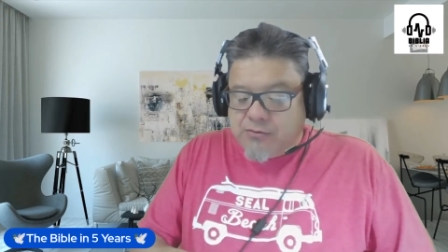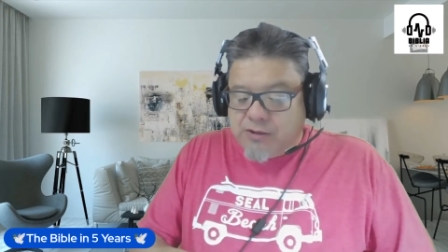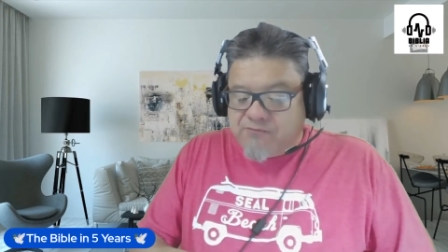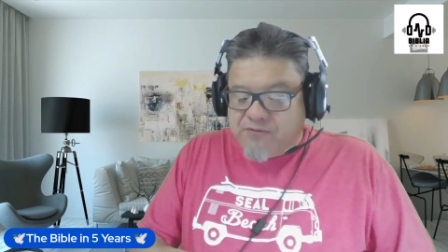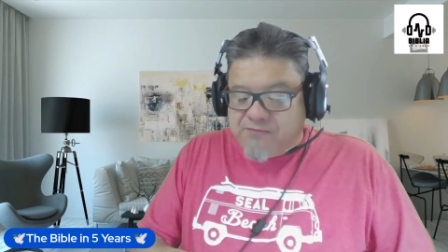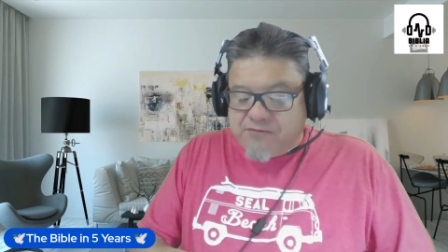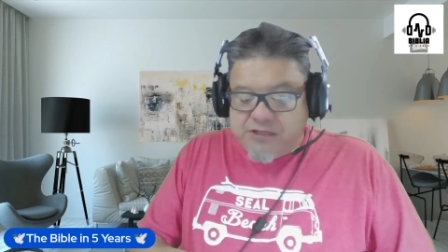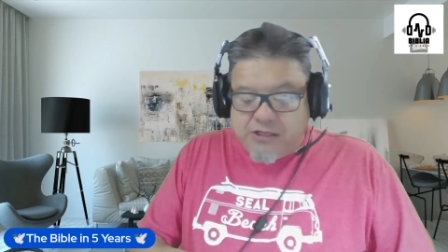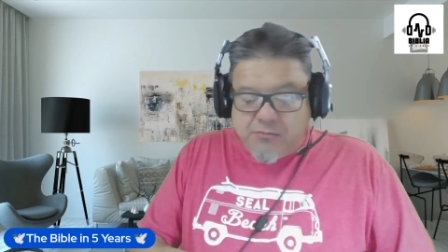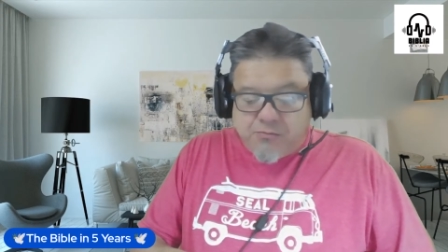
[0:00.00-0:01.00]
with
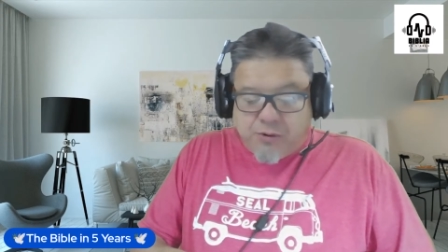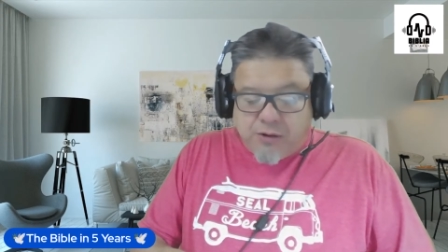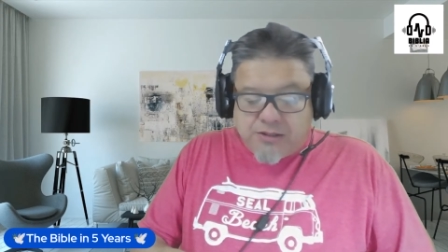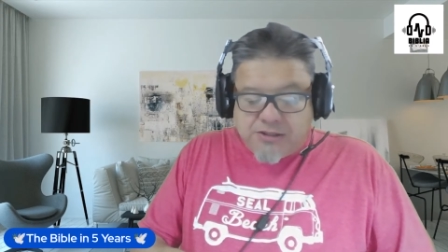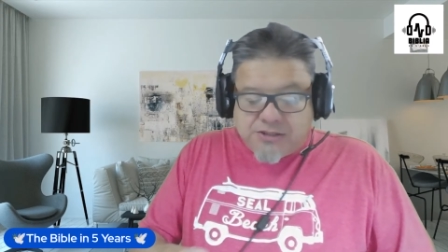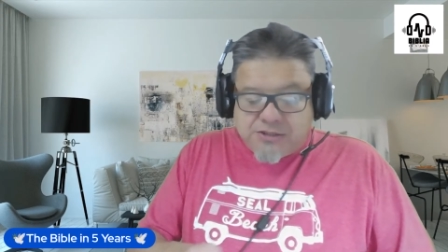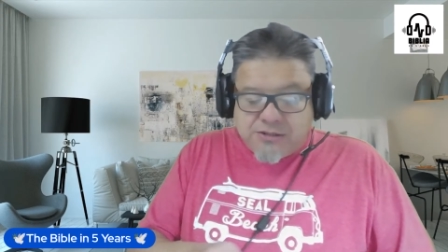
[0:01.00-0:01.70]
50 bronze